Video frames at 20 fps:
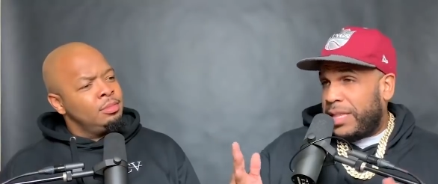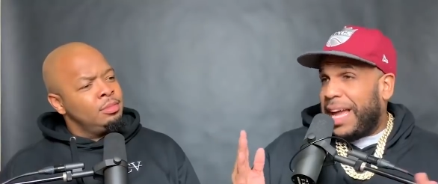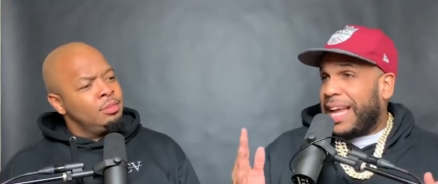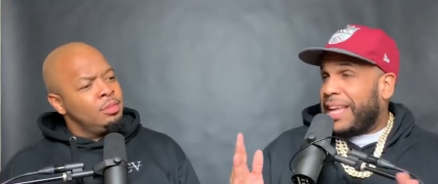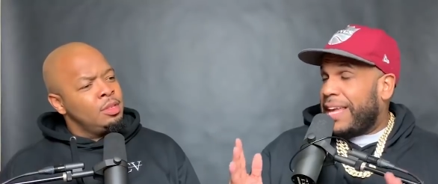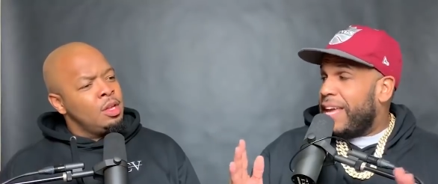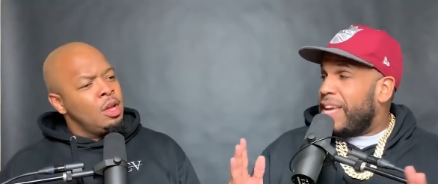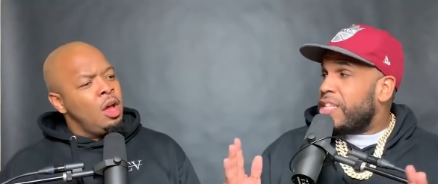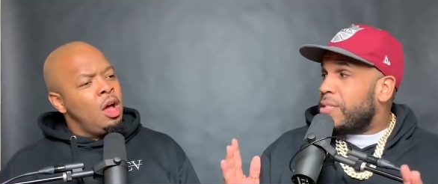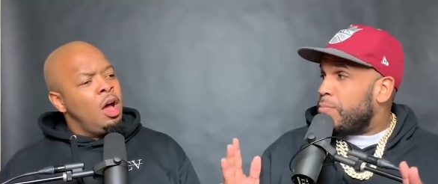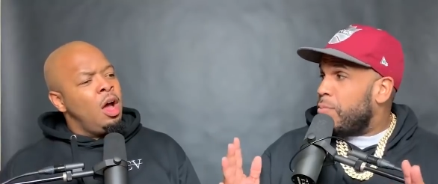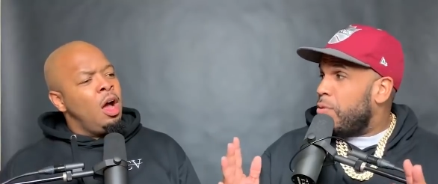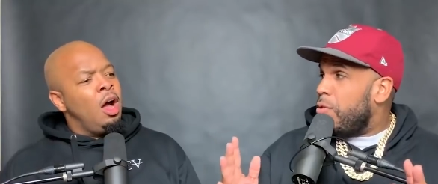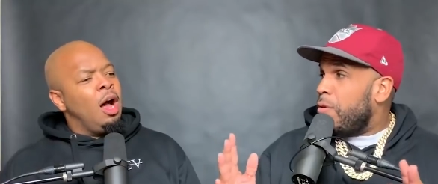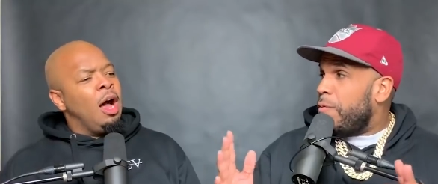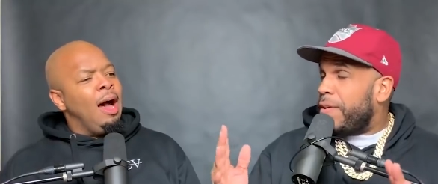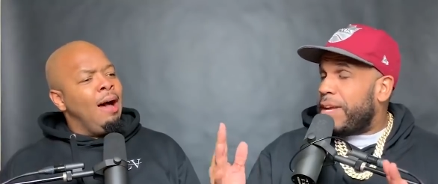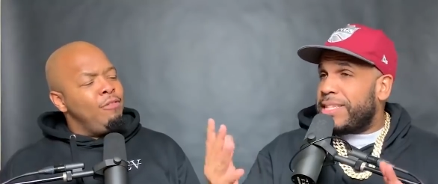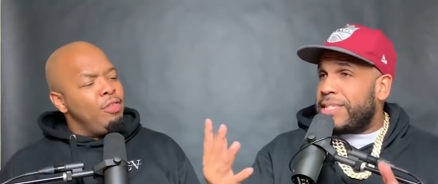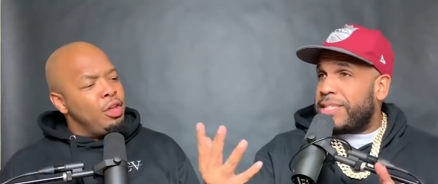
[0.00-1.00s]
Speaker 1: like his
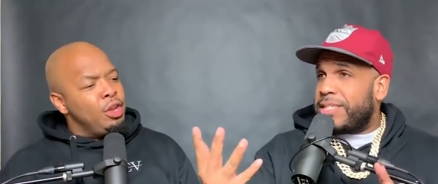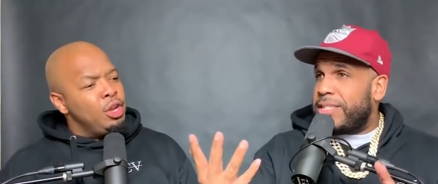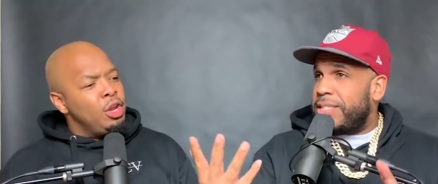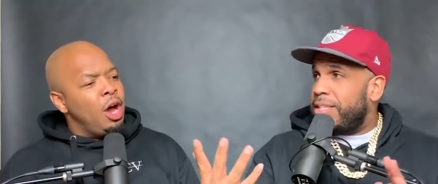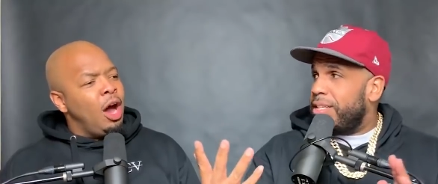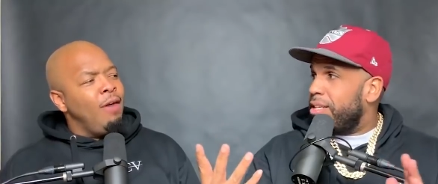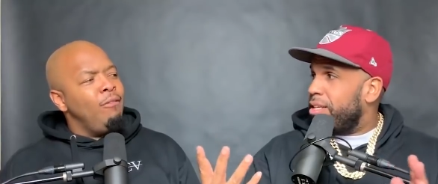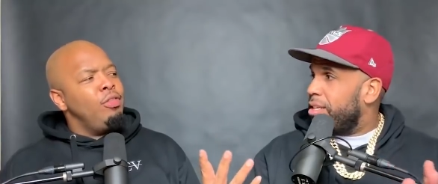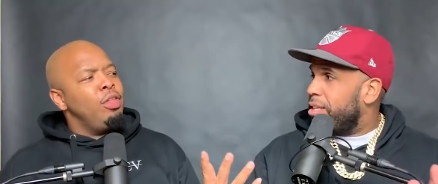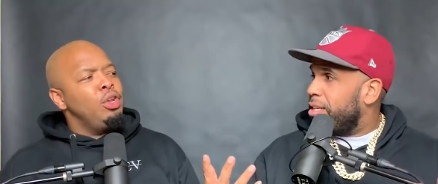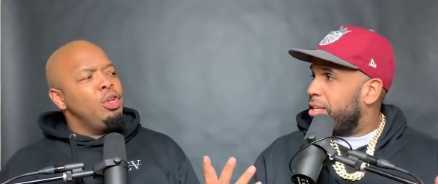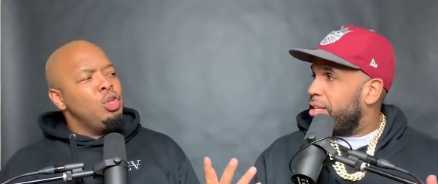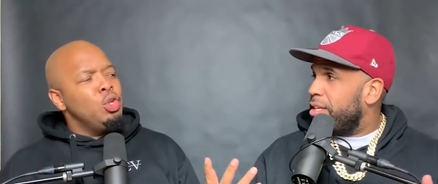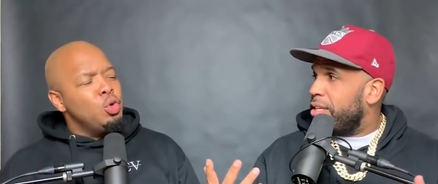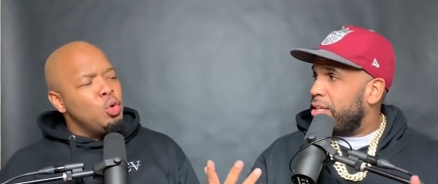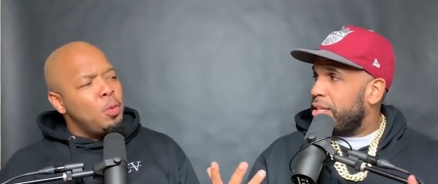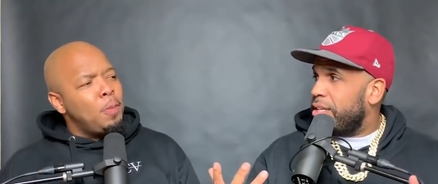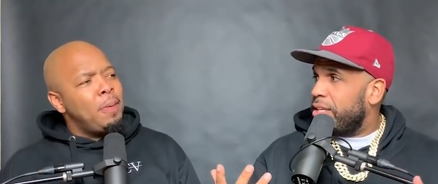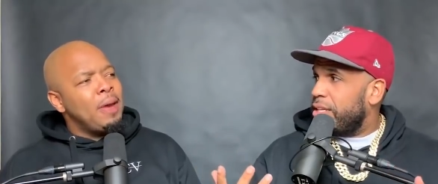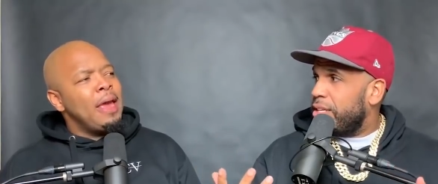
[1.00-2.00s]
movies of the, of the
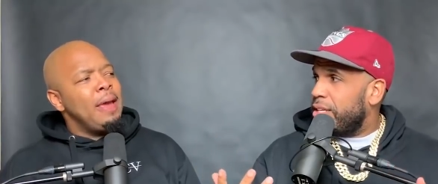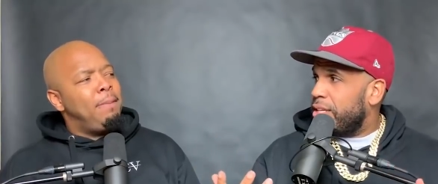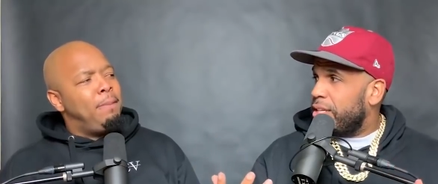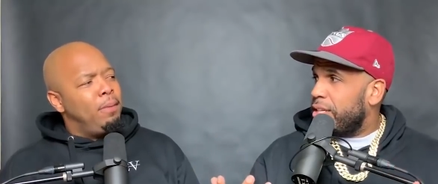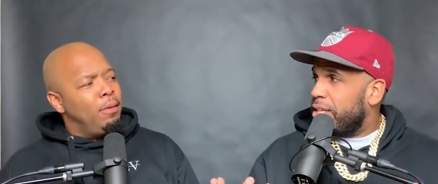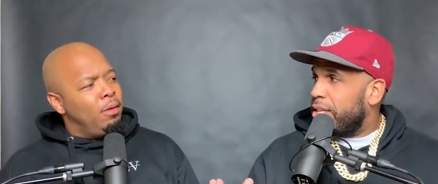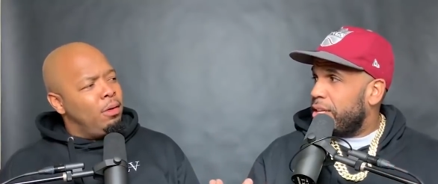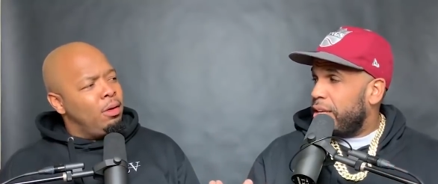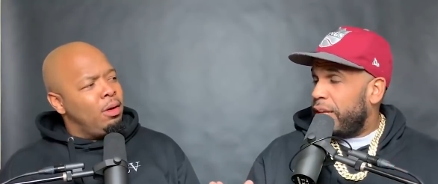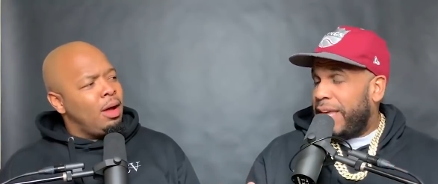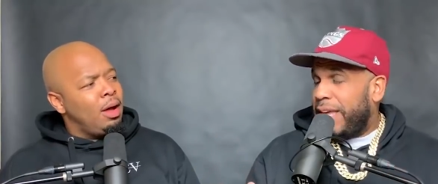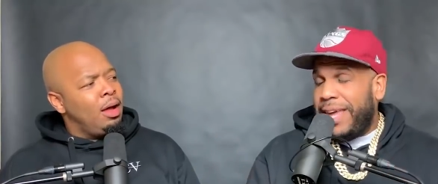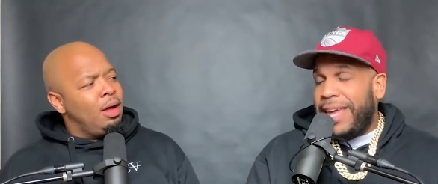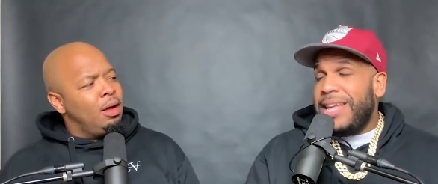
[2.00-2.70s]
new people.